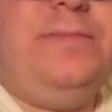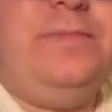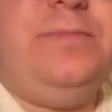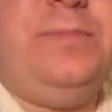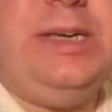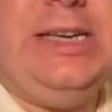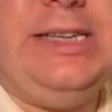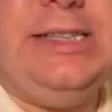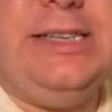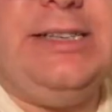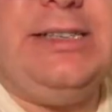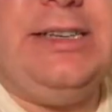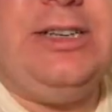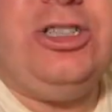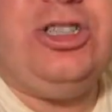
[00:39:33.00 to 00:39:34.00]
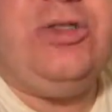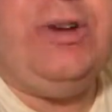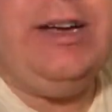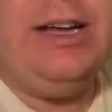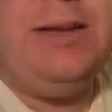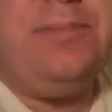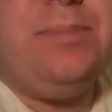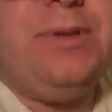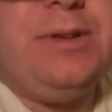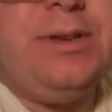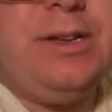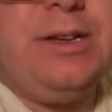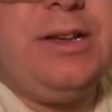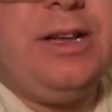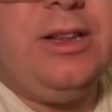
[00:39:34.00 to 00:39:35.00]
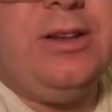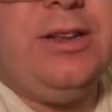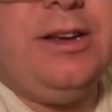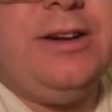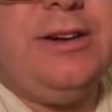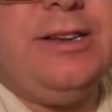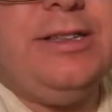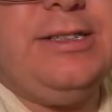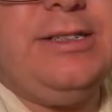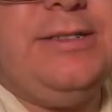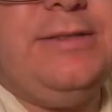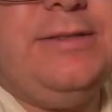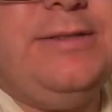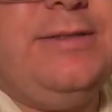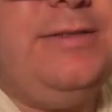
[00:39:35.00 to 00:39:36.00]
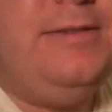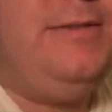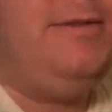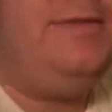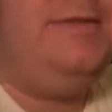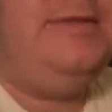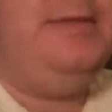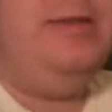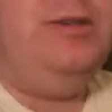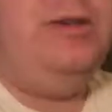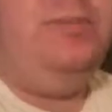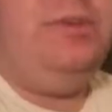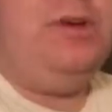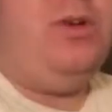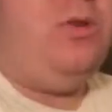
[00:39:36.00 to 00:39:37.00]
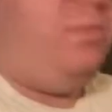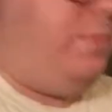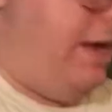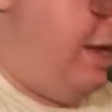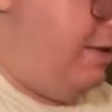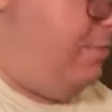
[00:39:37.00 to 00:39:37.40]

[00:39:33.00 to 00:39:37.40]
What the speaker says: piece that's not showing up the color. There it is. Big old pink